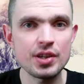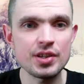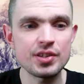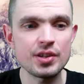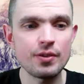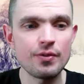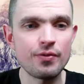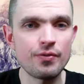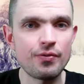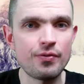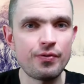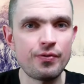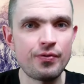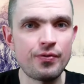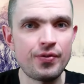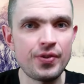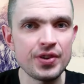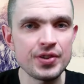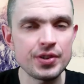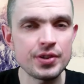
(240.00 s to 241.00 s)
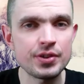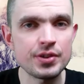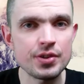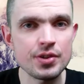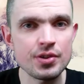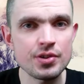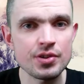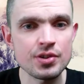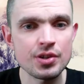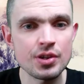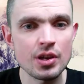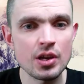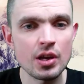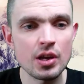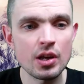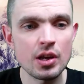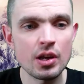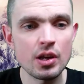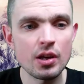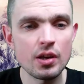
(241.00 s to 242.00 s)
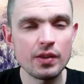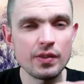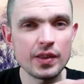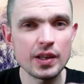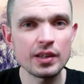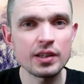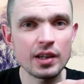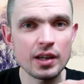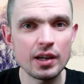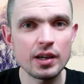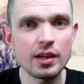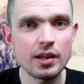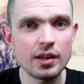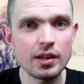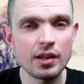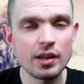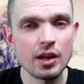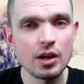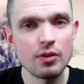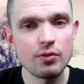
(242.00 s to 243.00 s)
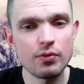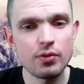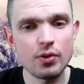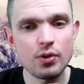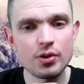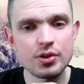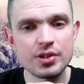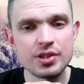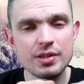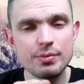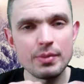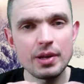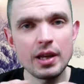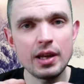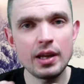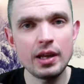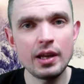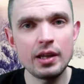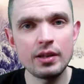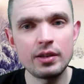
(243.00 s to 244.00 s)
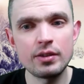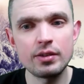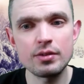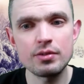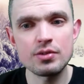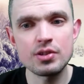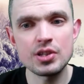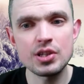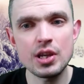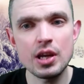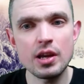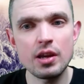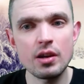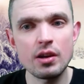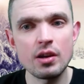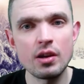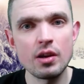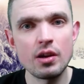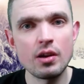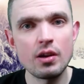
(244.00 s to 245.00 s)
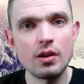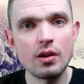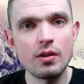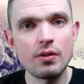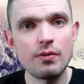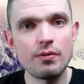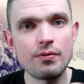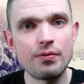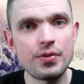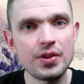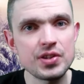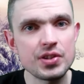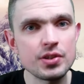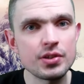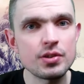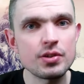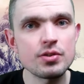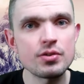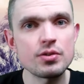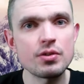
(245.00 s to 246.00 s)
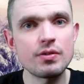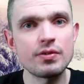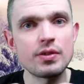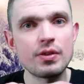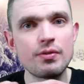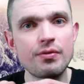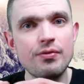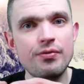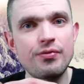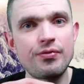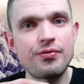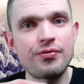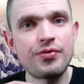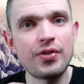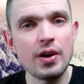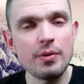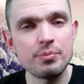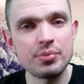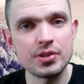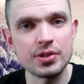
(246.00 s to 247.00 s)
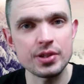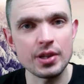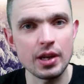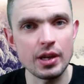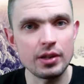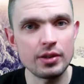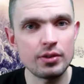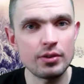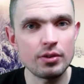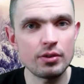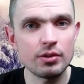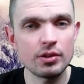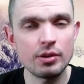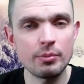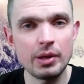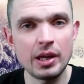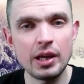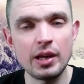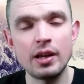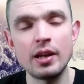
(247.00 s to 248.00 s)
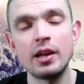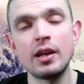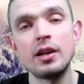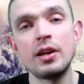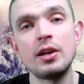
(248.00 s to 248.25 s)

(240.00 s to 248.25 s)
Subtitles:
I said visitors, that kind of forced me into saying visitors of the website, you know what I mean?